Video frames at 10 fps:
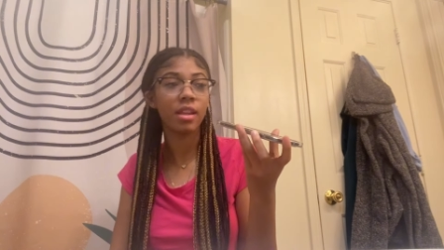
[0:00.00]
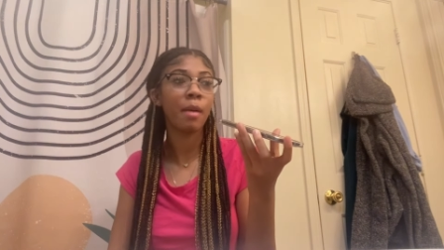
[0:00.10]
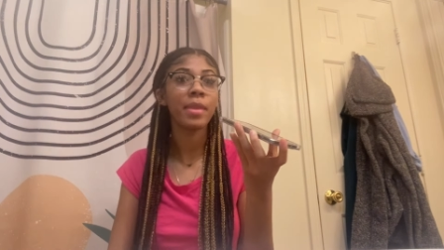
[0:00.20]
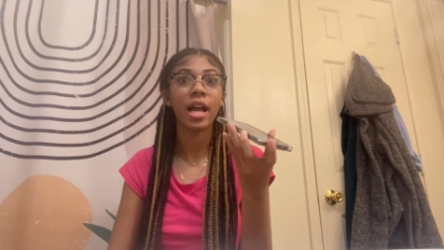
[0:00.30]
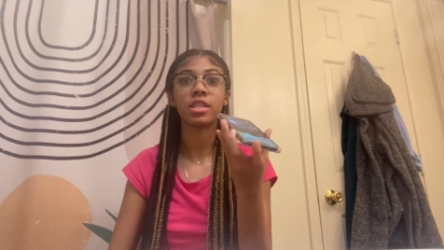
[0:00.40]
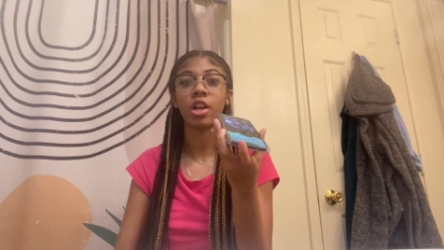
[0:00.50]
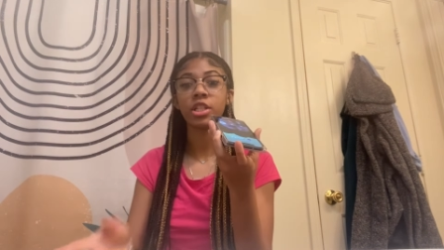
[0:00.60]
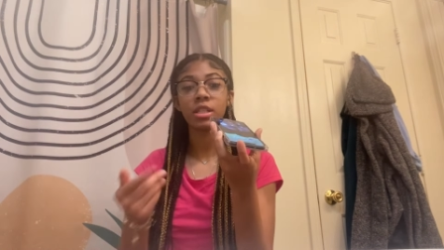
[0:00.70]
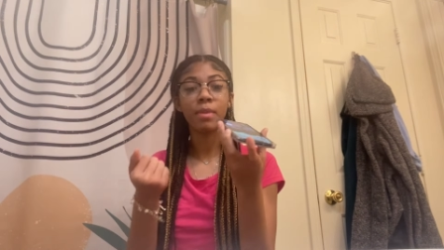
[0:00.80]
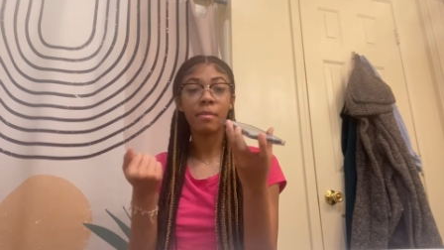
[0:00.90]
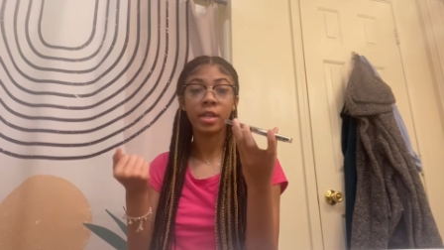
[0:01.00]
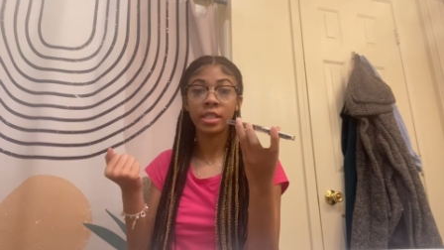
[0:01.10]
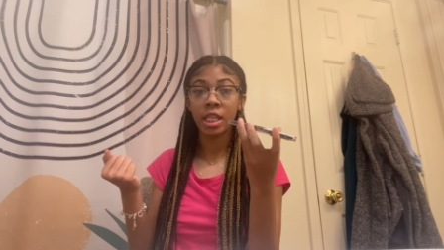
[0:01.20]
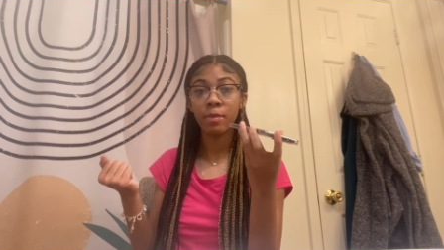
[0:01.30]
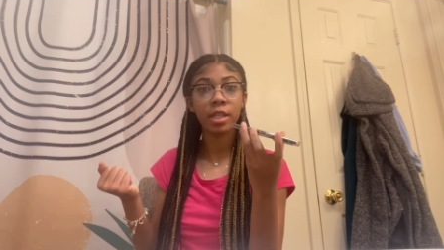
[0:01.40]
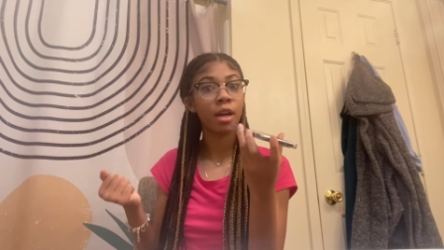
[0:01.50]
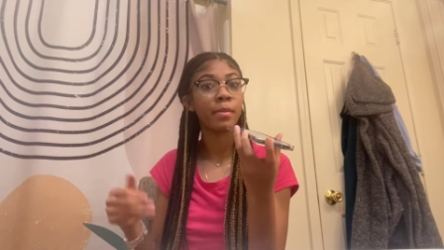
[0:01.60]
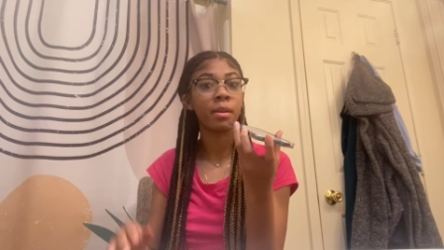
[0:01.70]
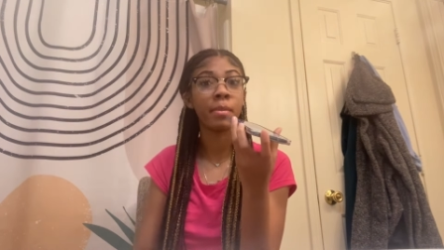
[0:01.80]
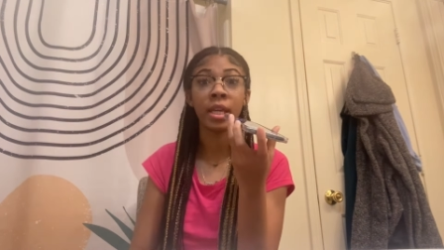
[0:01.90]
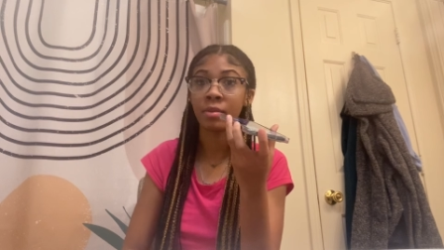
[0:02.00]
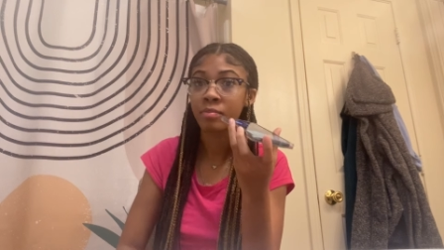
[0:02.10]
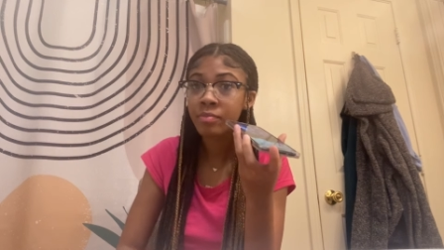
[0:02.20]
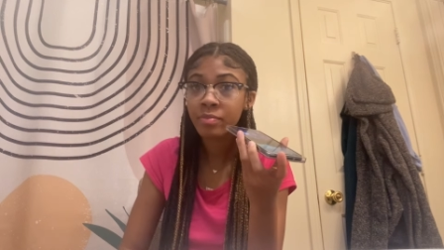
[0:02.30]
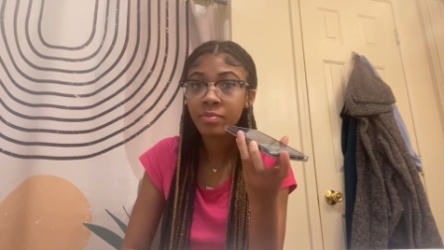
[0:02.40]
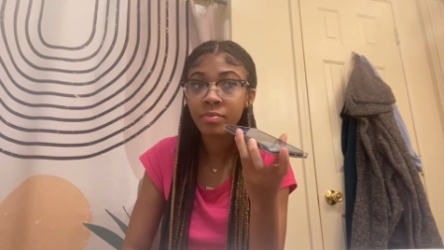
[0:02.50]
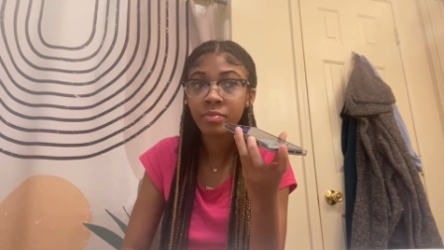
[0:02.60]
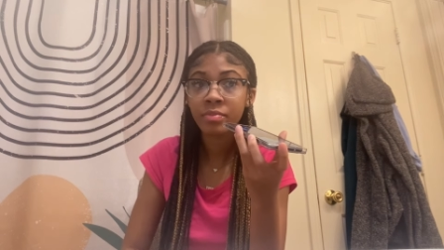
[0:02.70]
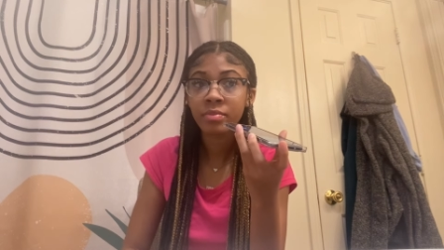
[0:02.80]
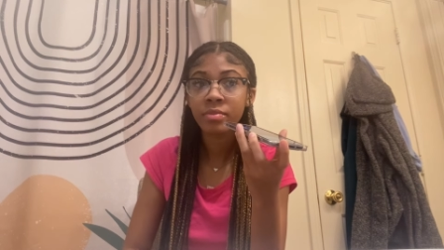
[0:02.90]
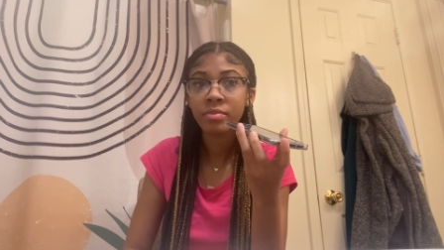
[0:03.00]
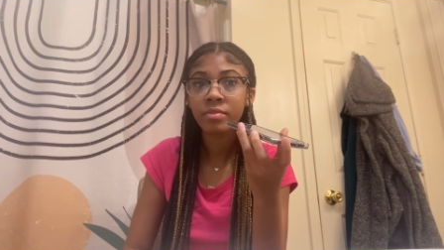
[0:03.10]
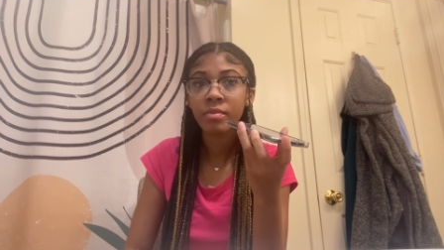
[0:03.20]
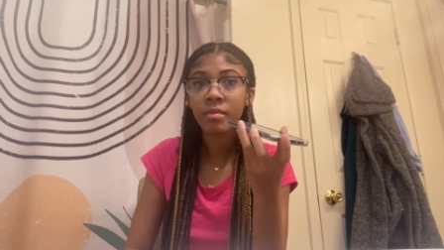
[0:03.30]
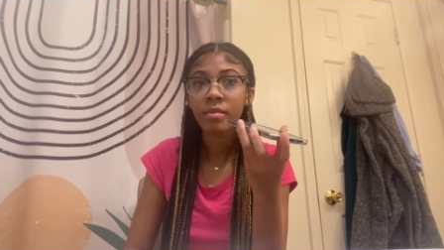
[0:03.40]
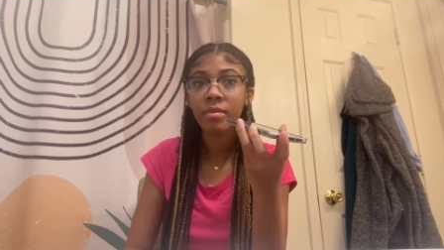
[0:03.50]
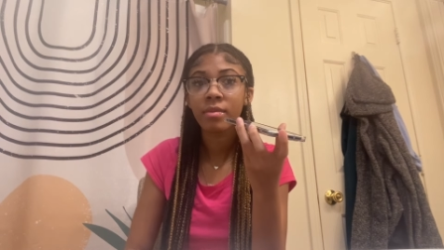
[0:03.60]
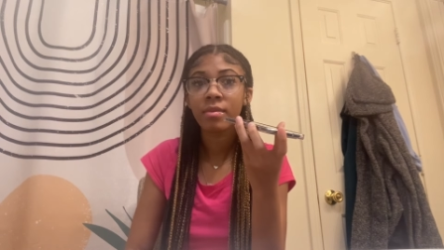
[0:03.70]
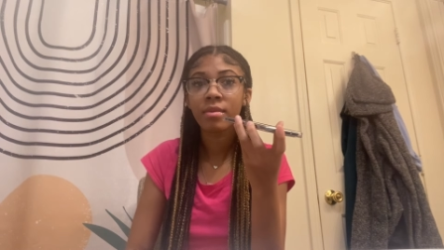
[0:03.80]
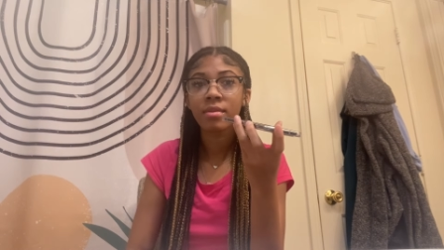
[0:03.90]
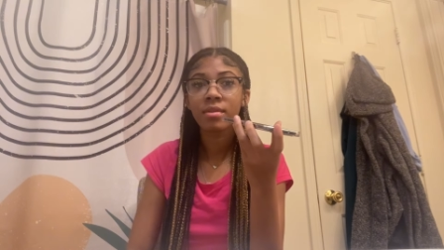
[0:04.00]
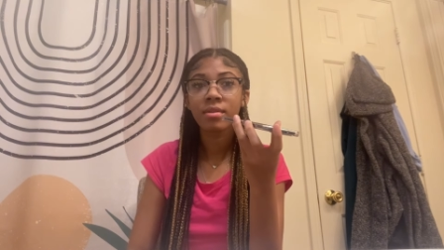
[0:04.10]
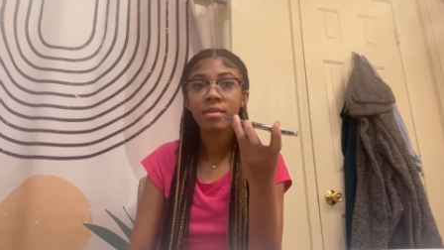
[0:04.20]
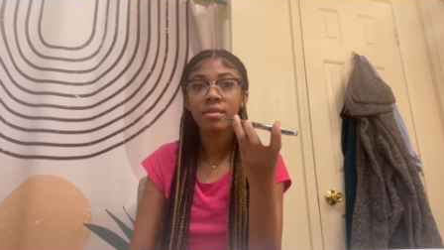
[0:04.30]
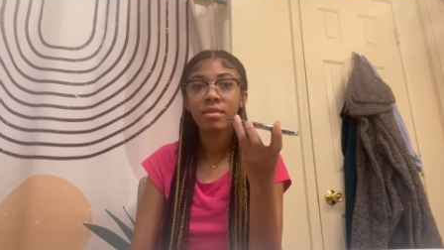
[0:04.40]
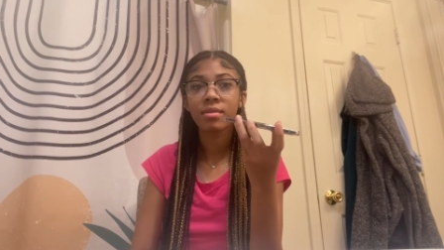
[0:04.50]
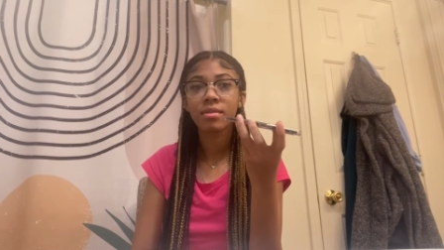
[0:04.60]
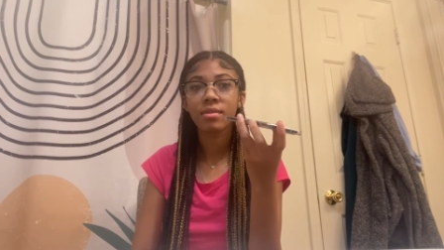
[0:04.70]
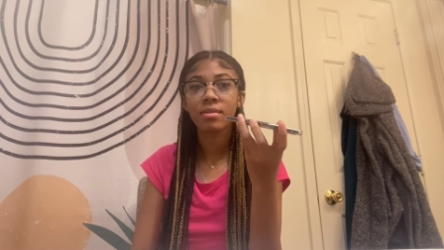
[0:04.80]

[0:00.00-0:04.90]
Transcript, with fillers: I'm not thirsty back because he be coming to me. Baby, you in the requests. You in the requests.